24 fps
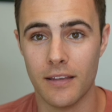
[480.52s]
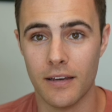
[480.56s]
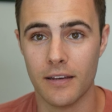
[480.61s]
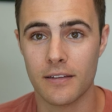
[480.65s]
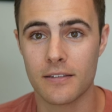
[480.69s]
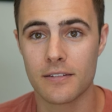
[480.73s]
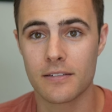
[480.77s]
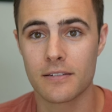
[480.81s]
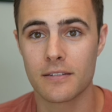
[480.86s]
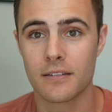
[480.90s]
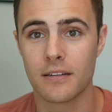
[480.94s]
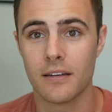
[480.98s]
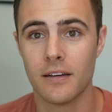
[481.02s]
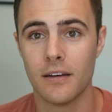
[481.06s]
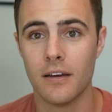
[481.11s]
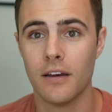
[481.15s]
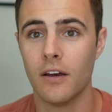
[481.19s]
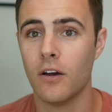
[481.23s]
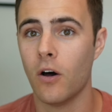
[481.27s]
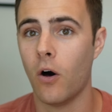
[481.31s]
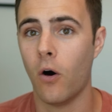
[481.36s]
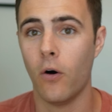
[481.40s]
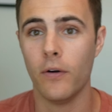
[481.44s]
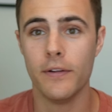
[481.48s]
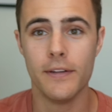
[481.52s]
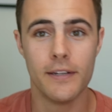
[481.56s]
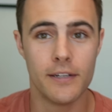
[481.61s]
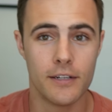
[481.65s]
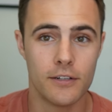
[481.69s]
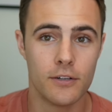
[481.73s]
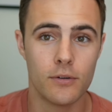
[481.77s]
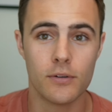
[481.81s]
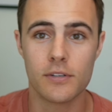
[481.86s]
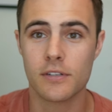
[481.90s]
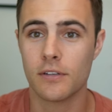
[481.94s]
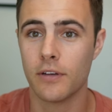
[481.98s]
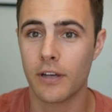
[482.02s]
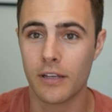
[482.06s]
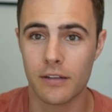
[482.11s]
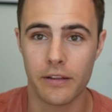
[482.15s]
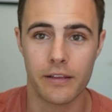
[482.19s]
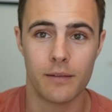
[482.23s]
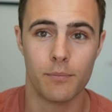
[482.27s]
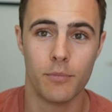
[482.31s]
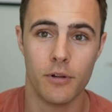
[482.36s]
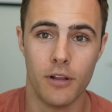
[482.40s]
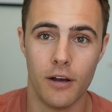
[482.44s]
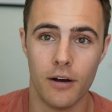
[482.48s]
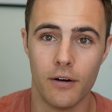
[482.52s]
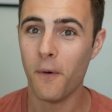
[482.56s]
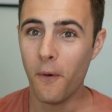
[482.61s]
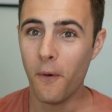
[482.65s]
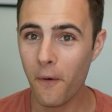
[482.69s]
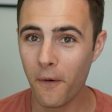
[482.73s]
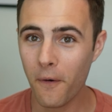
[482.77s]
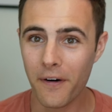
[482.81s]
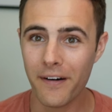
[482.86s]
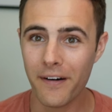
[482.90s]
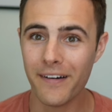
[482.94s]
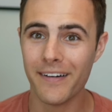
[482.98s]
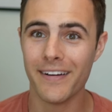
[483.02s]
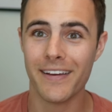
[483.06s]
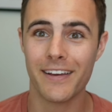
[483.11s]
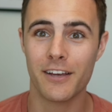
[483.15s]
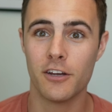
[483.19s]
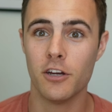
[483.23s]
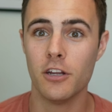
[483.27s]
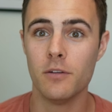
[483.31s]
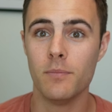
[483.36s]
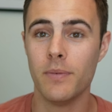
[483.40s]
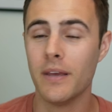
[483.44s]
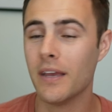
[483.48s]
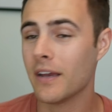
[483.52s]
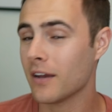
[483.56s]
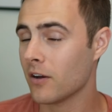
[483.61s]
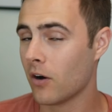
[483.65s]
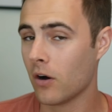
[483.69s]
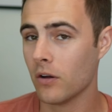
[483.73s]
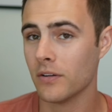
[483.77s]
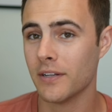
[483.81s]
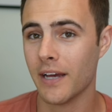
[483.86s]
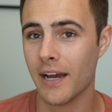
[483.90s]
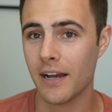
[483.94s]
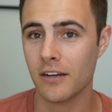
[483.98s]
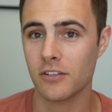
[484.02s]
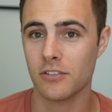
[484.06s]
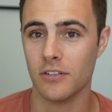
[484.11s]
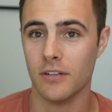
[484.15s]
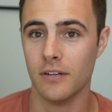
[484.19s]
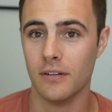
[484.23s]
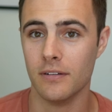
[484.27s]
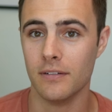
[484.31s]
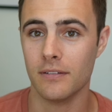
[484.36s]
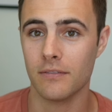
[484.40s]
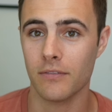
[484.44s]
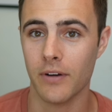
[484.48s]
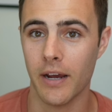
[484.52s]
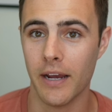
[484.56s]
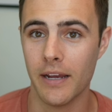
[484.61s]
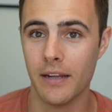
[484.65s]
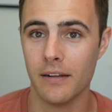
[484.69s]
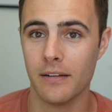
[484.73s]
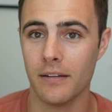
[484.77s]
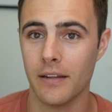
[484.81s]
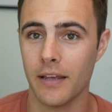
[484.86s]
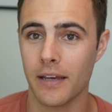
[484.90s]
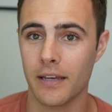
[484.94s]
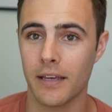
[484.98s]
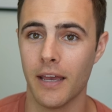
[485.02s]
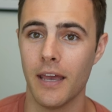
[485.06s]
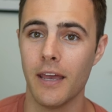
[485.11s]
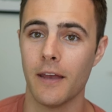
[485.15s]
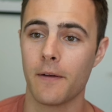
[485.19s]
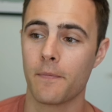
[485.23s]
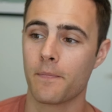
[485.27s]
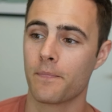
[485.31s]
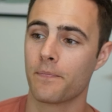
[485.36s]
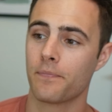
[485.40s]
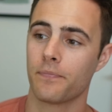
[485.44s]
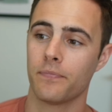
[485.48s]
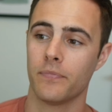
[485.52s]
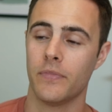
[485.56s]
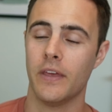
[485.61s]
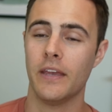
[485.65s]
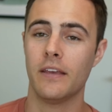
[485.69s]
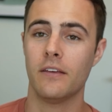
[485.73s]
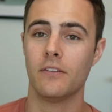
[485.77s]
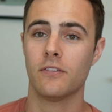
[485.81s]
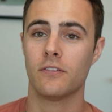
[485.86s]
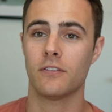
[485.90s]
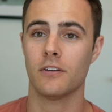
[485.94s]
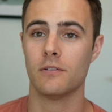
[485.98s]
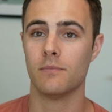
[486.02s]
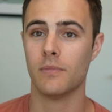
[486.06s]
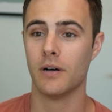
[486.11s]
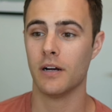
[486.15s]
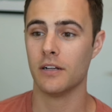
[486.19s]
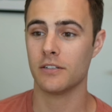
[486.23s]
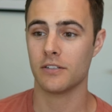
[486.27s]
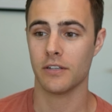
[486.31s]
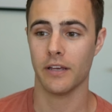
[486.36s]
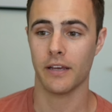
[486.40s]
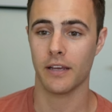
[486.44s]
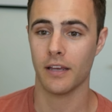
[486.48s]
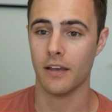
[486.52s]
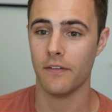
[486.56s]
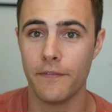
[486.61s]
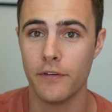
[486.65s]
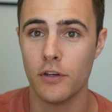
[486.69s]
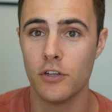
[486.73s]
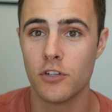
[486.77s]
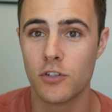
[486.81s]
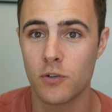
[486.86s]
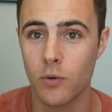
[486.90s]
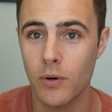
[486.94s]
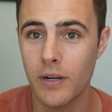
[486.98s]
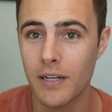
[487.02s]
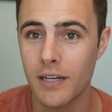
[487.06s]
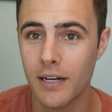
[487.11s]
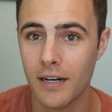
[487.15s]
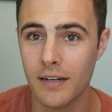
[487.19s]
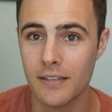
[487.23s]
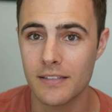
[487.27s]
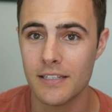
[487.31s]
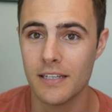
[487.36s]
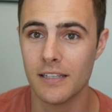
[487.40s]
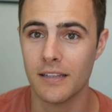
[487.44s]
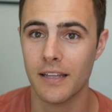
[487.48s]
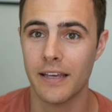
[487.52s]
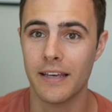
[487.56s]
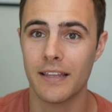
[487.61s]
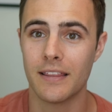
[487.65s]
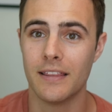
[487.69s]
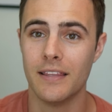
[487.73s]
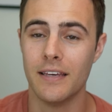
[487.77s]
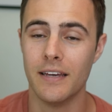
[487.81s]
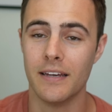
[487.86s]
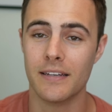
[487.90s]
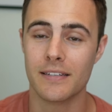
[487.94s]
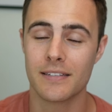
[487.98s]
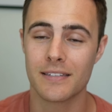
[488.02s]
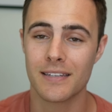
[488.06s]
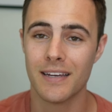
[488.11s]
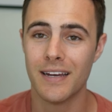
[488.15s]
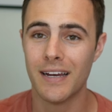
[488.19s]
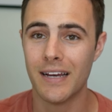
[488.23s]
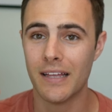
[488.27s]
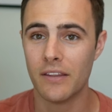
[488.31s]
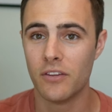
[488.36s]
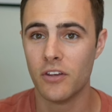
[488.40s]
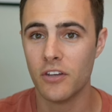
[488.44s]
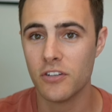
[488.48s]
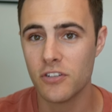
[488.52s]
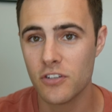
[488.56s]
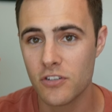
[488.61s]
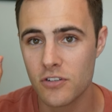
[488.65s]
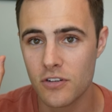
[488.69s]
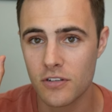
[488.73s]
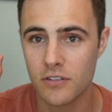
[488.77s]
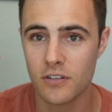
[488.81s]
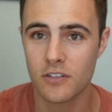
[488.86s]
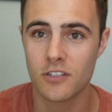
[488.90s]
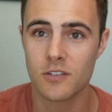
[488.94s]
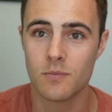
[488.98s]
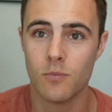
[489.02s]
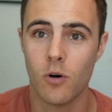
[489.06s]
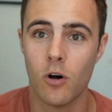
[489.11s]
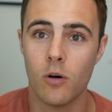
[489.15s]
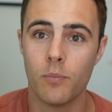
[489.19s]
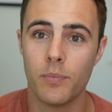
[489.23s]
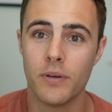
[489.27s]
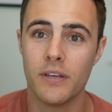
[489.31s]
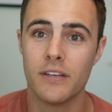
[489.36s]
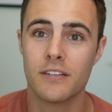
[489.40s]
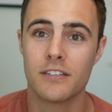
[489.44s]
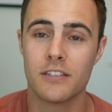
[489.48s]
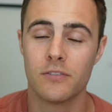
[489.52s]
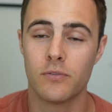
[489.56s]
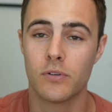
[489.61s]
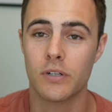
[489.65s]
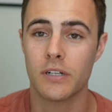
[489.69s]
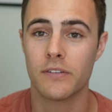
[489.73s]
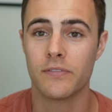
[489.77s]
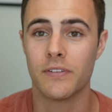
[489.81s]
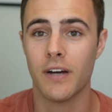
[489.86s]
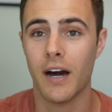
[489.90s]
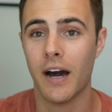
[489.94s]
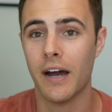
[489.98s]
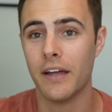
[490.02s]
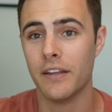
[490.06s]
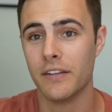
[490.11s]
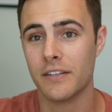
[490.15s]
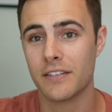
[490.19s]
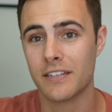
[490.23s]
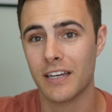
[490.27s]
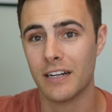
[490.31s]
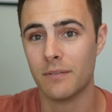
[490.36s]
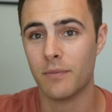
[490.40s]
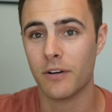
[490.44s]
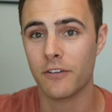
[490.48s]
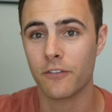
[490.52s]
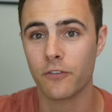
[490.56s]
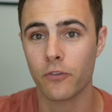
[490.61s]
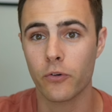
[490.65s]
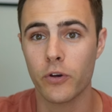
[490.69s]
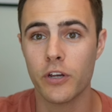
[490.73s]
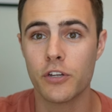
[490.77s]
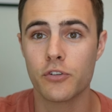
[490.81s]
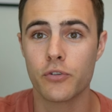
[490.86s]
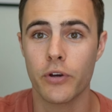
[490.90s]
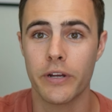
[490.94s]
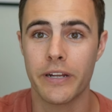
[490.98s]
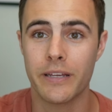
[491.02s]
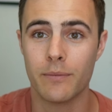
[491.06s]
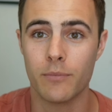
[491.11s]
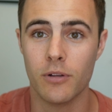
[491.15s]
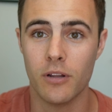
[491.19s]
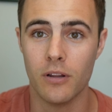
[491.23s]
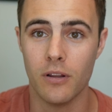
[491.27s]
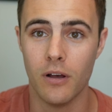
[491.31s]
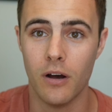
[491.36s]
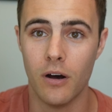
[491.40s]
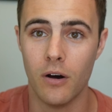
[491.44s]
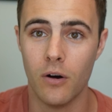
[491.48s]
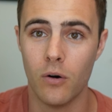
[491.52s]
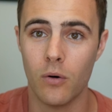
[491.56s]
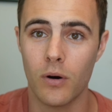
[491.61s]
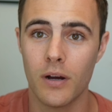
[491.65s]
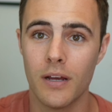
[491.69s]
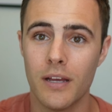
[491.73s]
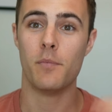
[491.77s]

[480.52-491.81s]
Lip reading: this. All you need to do is click link below. Or it could be a call to action, right? Like, hey, thank you so much. Like, if you enjoyed content like this is just a small piece of what I've got inside of my free training below.